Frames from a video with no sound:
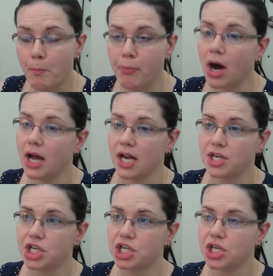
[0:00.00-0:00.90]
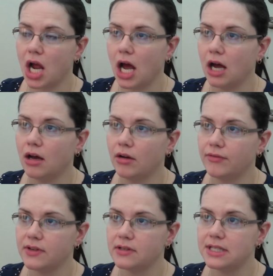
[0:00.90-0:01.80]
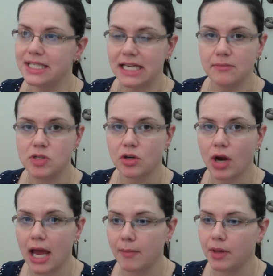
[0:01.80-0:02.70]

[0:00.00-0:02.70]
bunch of steamed crab